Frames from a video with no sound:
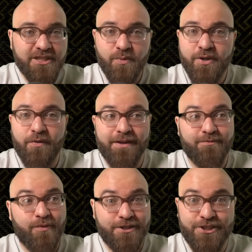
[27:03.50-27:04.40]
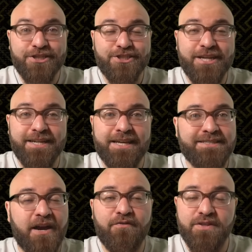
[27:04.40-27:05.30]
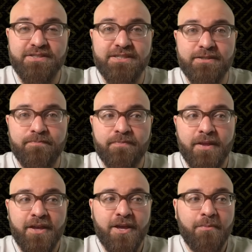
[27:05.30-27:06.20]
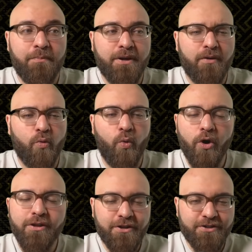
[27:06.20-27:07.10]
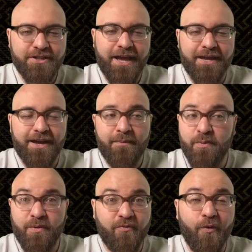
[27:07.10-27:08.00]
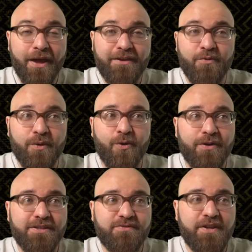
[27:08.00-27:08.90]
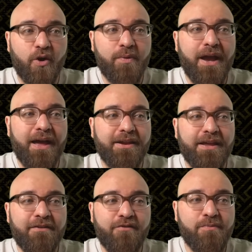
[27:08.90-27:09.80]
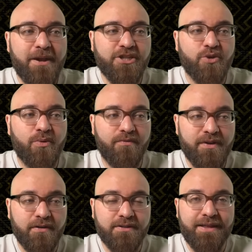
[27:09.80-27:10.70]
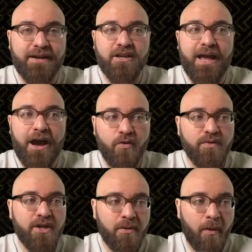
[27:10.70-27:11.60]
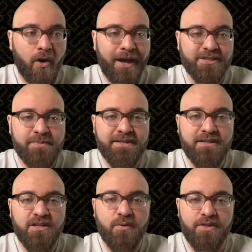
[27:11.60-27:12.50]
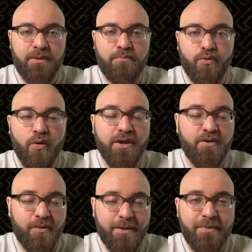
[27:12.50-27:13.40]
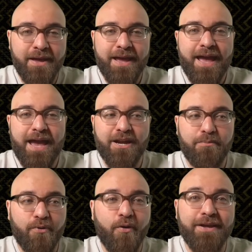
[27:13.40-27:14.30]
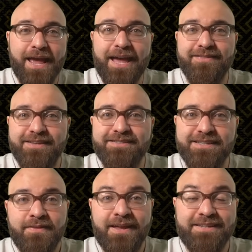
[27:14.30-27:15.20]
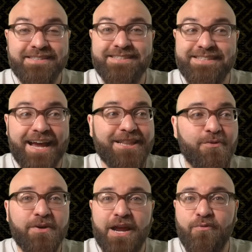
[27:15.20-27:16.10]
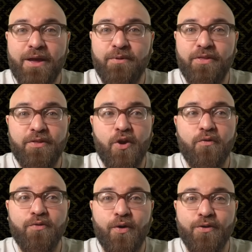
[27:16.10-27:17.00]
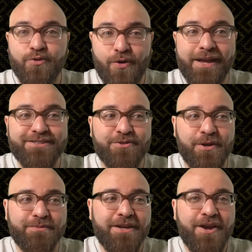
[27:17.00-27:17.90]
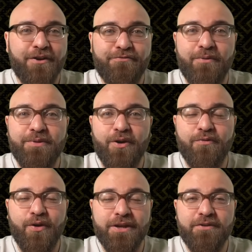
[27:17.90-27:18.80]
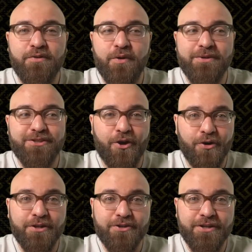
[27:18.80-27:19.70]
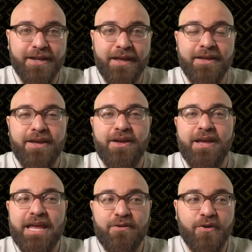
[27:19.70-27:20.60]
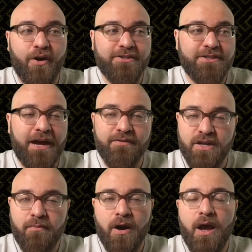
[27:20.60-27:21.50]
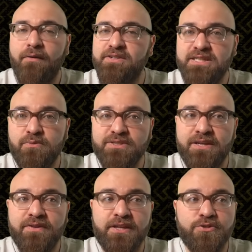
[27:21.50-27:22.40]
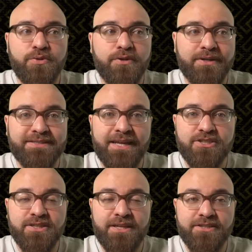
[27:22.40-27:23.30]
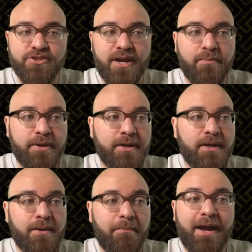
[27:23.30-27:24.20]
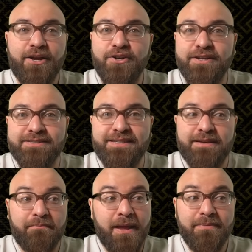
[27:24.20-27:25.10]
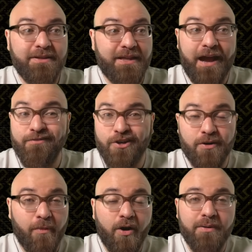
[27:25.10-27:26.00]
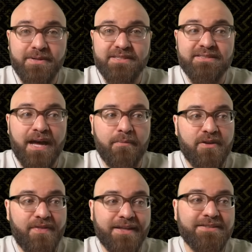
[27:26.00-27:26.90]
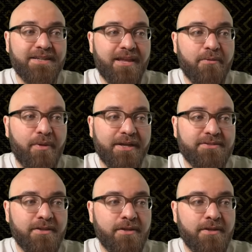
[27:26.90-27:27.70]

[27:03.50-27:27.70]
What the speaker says: we know that Rashid Shaheed is out for the season. But earlier today, I mean, before I even recorded this video, we had information revealed that Alvin Kamara has been dealing with a broken rib and a broken hand this season. That is exactly what I read within the overall transcript from the overall interview that we saw earlier today. In regards to Alvin Kamara, obviously he was given a 2-year extension yesterday, but my goodness, maybe Alvin Kamara misses time. And if that's going to take place,